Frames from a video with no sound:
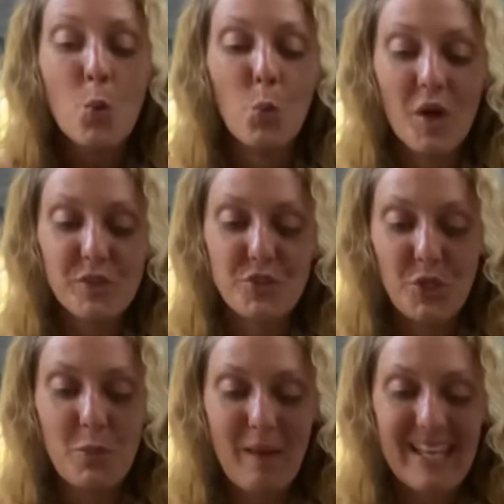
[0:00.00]
Once
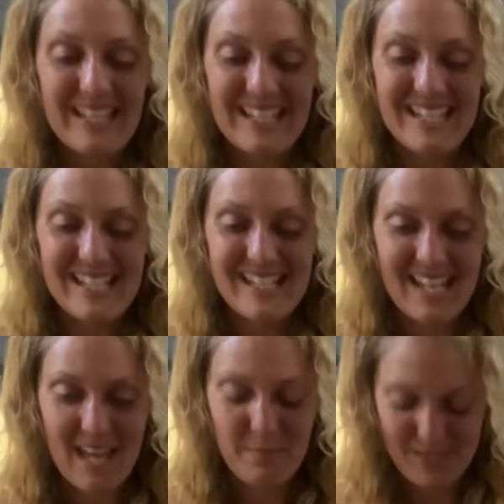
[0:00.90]
you make these
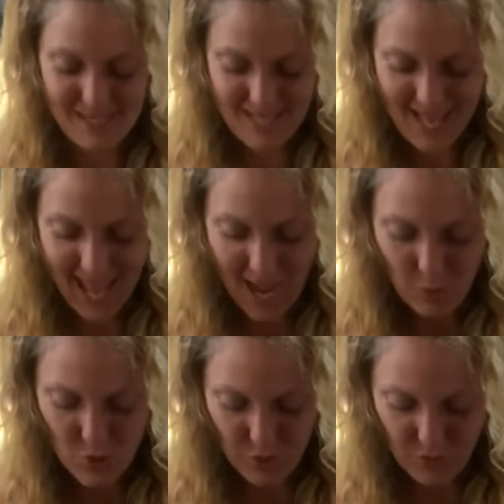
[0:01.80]
steps
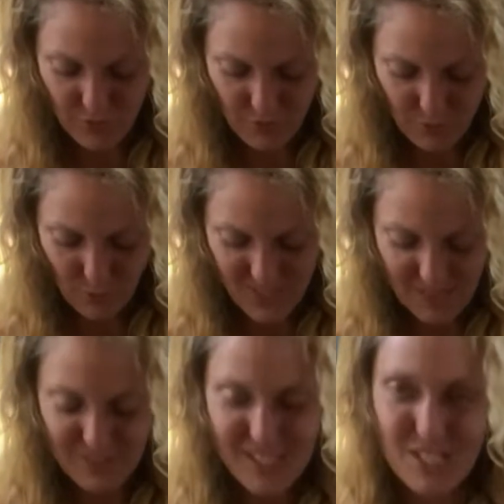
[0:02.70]
out of
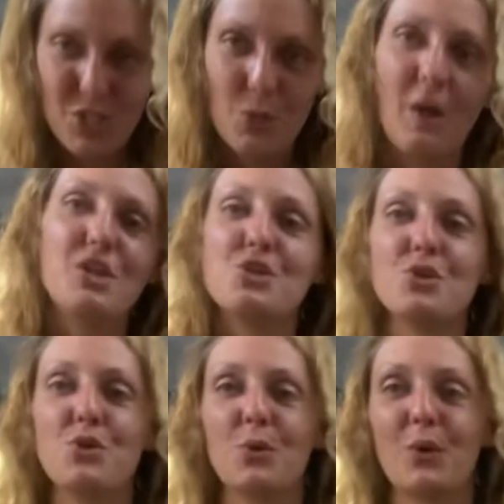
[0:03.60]
whatever
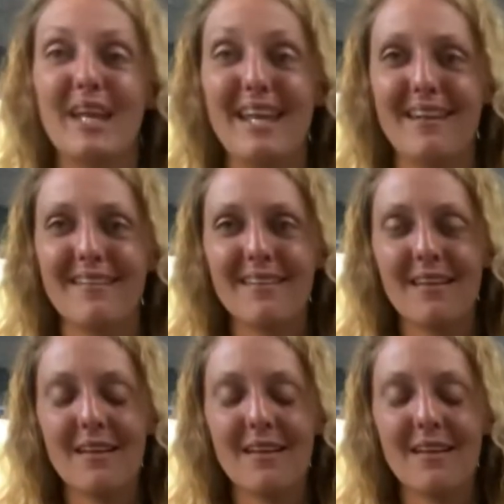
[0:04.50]
situation you're in,